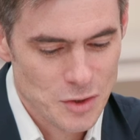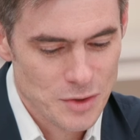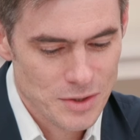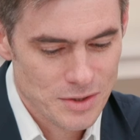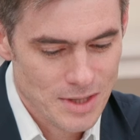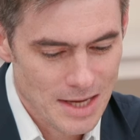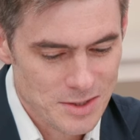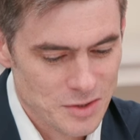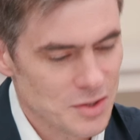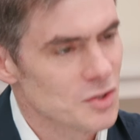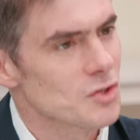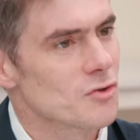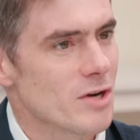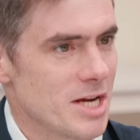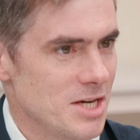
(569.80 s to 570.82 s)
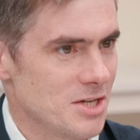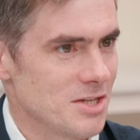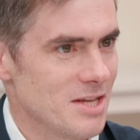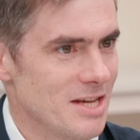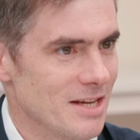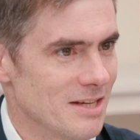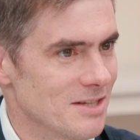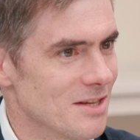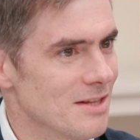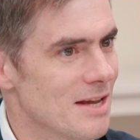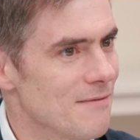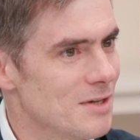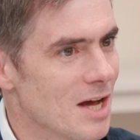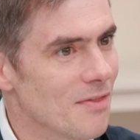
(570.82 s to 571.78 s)
so that's the strange thing, is that
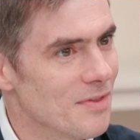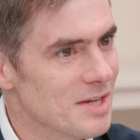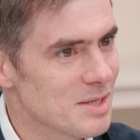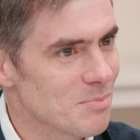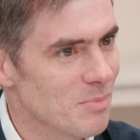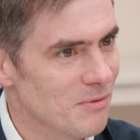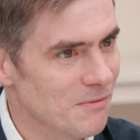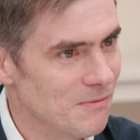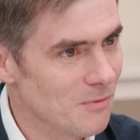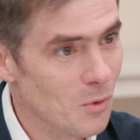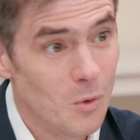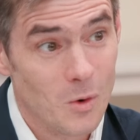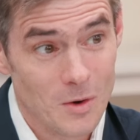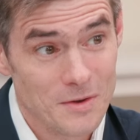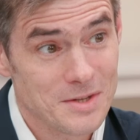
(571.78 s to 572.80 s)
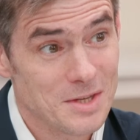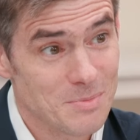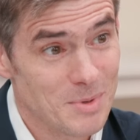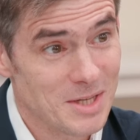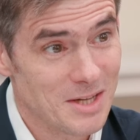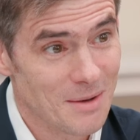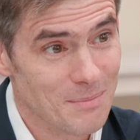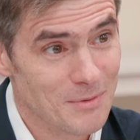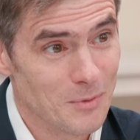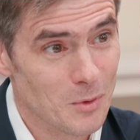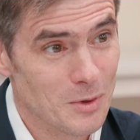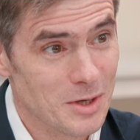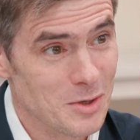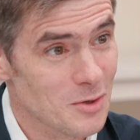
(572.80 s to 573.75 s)
they've done this before. This has been done
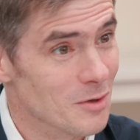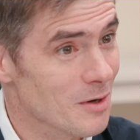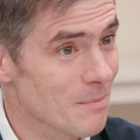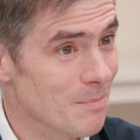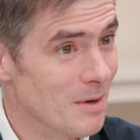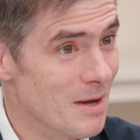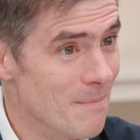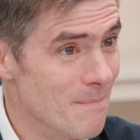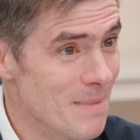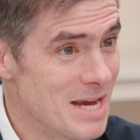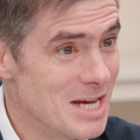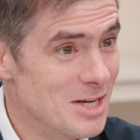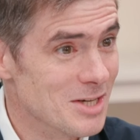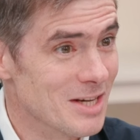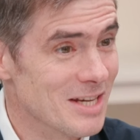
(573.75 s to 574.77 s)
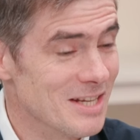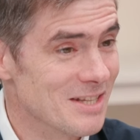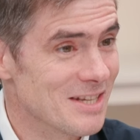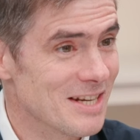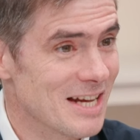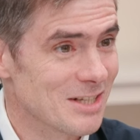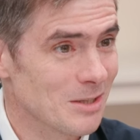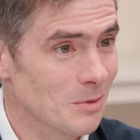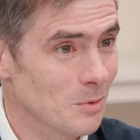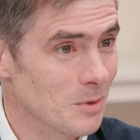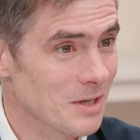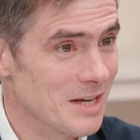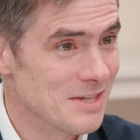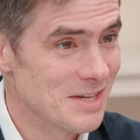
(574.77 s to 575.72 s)
before in Europe by a major international
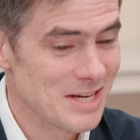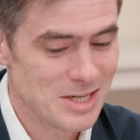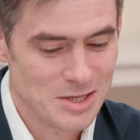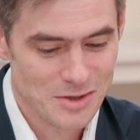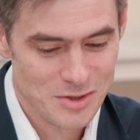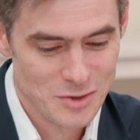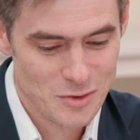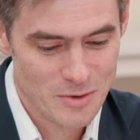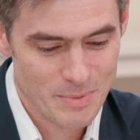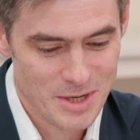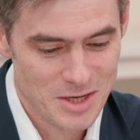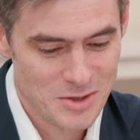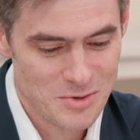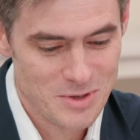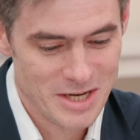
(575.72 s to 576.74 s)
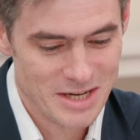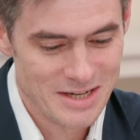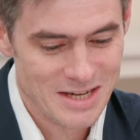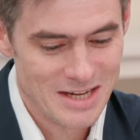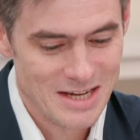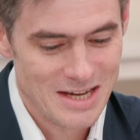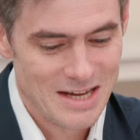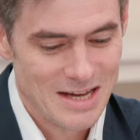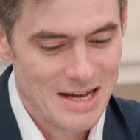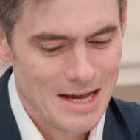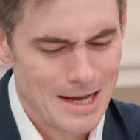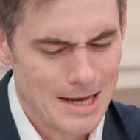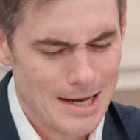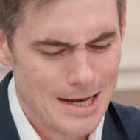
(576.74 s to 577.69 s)
organization, the European Union,
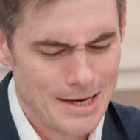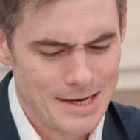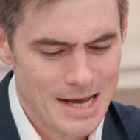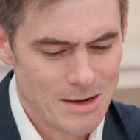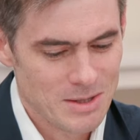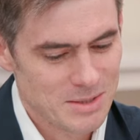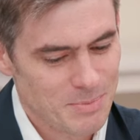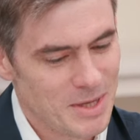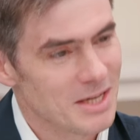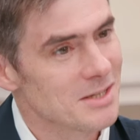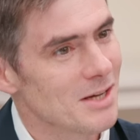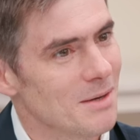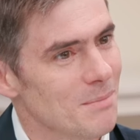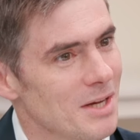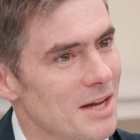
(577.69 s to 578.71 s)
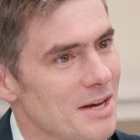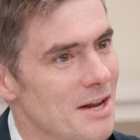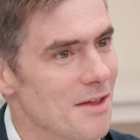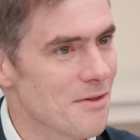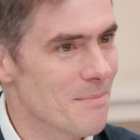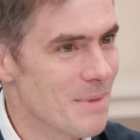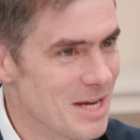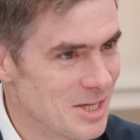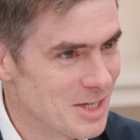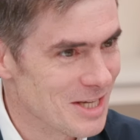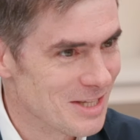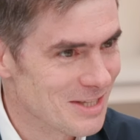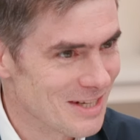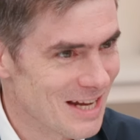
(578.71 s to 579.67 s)
and now it's being done by another major
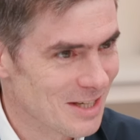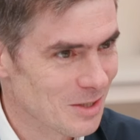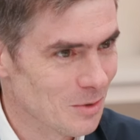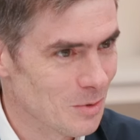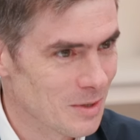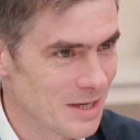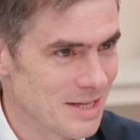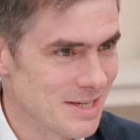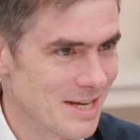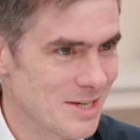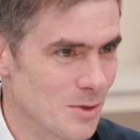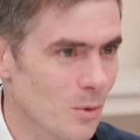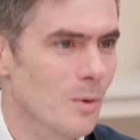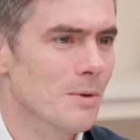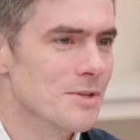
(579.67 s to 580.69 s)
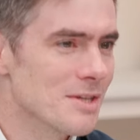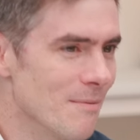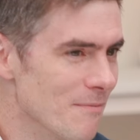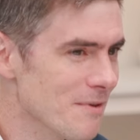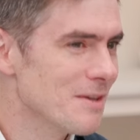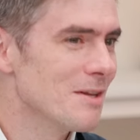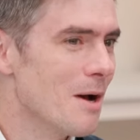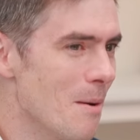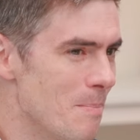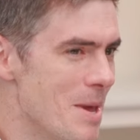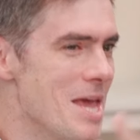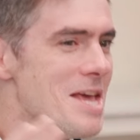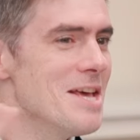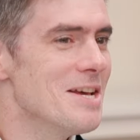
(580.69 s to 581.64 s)
international organization, or something that
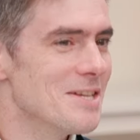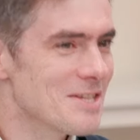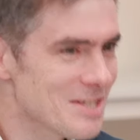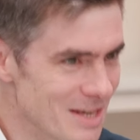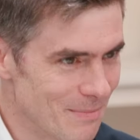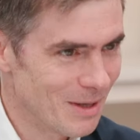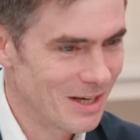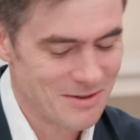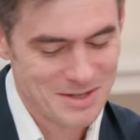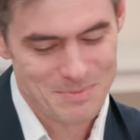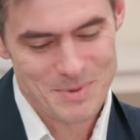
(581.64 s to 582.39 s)
appears similar is